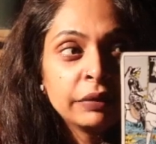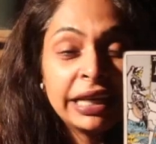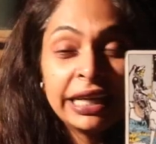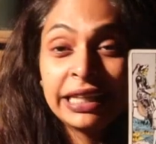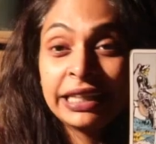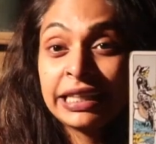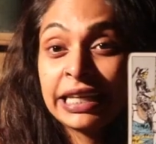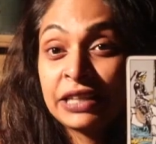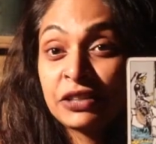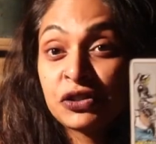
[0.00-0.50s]

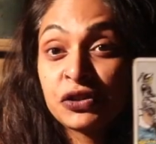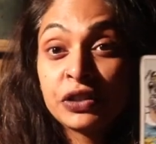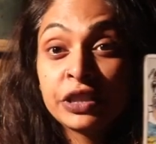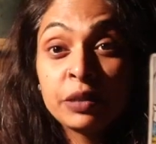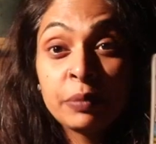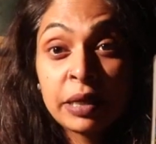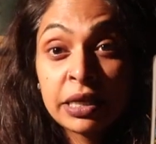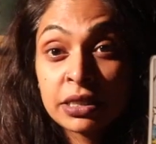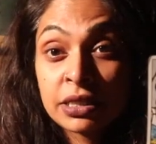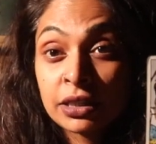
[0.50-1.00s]

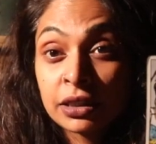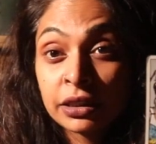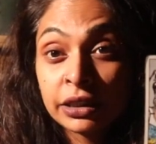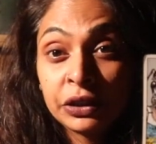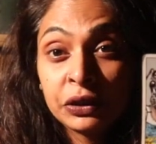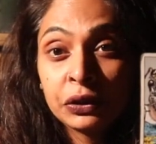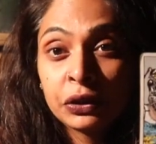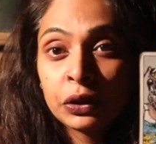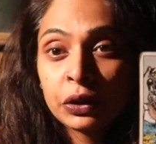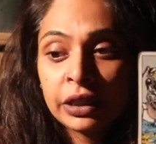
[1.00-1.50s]
ADHD,
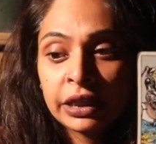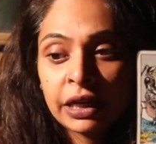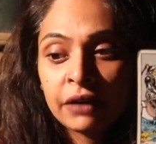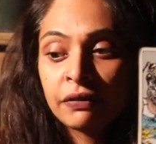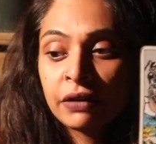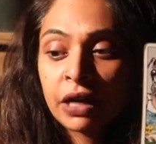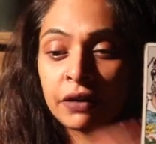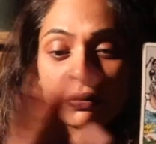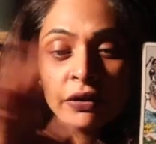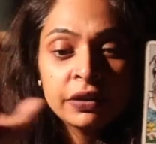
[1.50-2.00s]
basically. You know, like
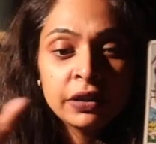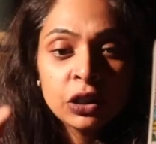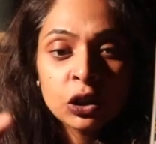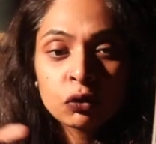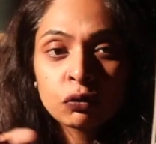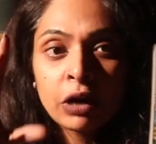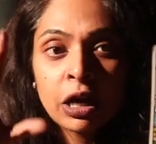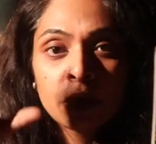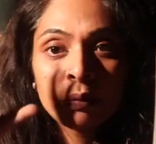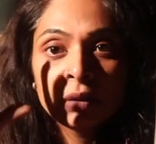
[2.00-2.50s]
everything
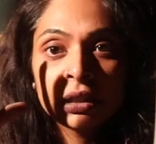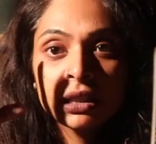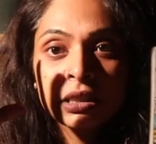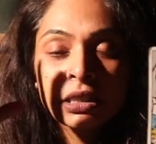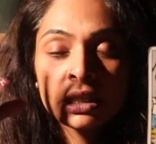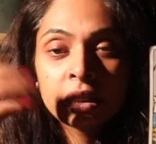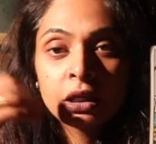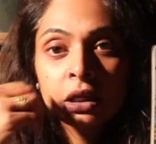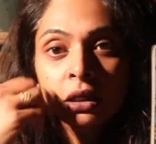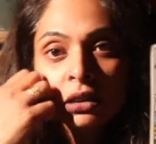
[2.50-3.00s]
around me,
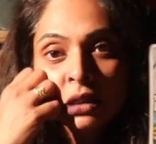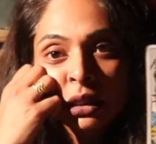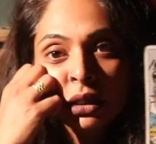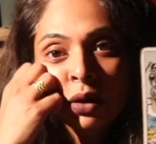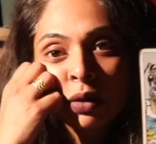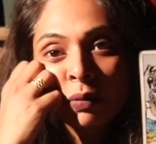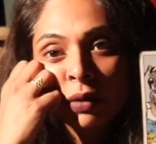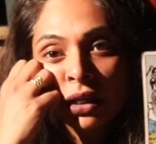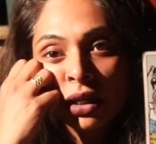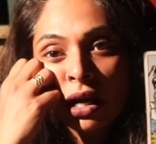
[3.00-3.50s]
it's like
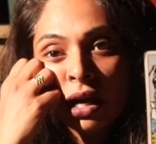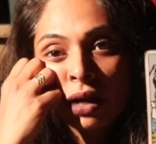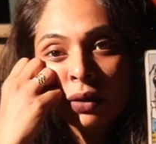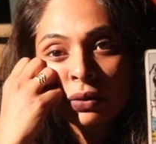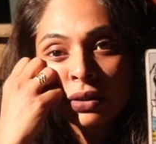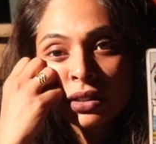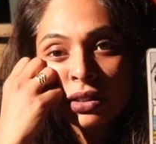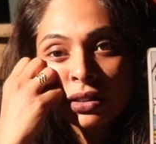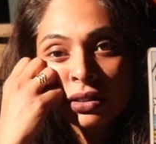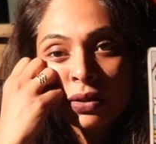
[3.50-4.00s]
oh my god,
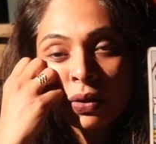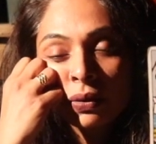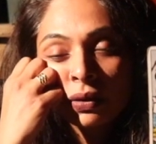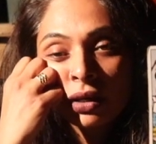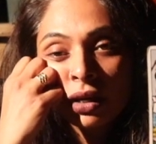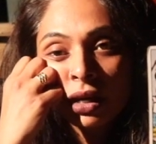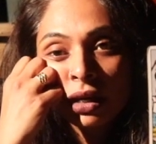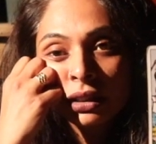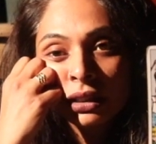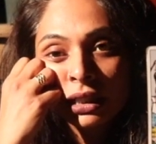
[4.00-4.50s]
what is this
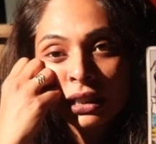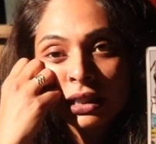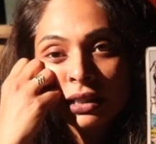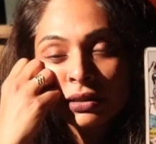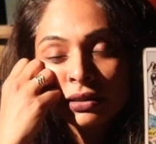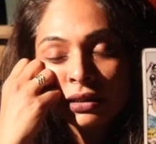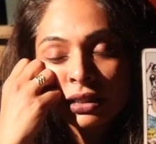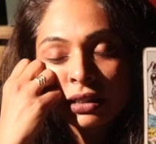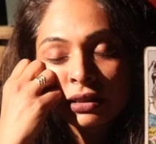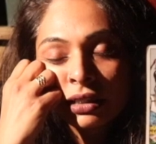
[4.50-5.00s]
going on? Like,
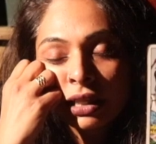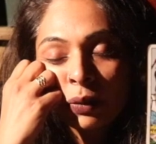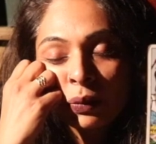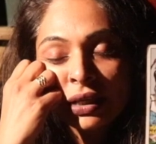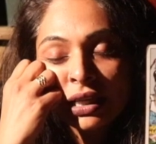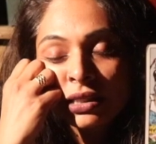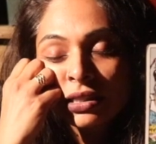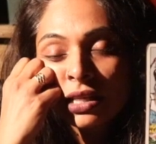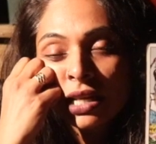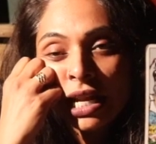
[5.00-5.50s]
can
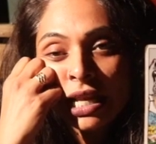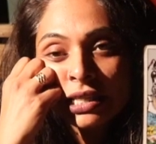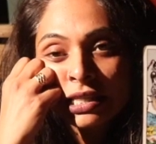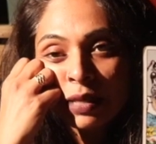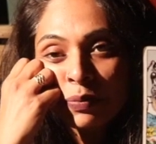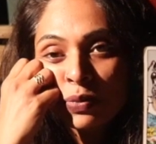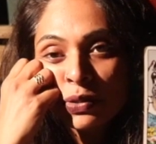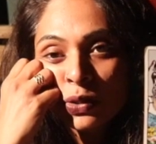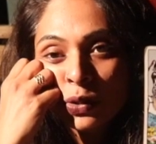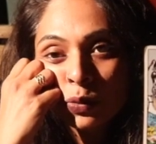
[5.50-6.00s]
we get to the next
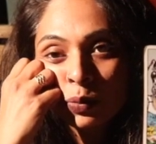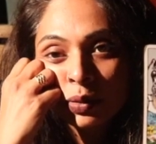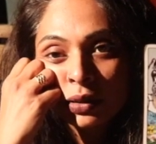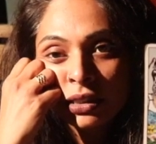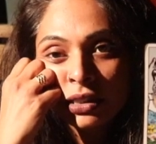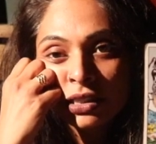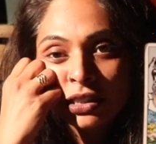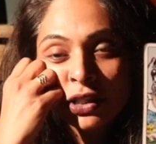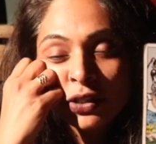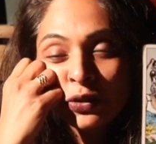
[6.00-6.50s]
episode,
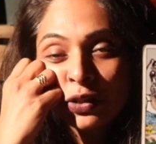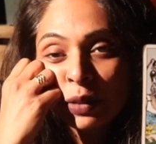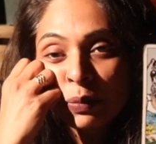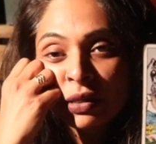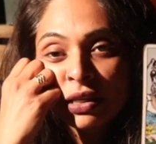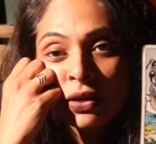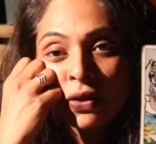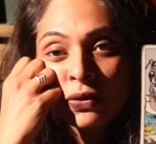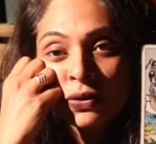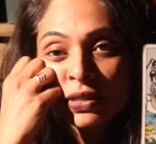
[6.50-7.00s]
please? Can you give
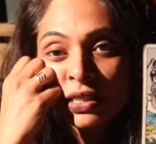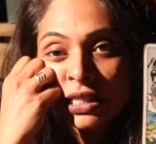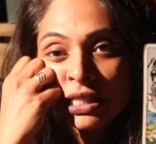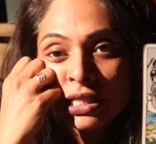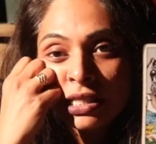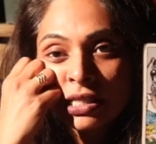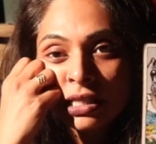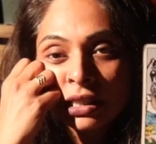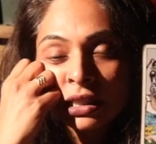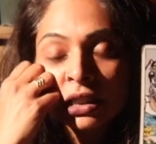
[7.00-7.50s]
me another
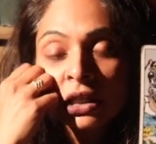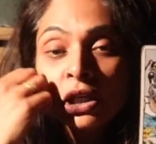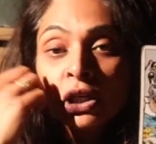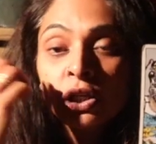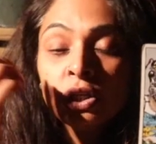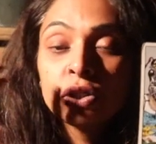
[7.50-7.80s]
season?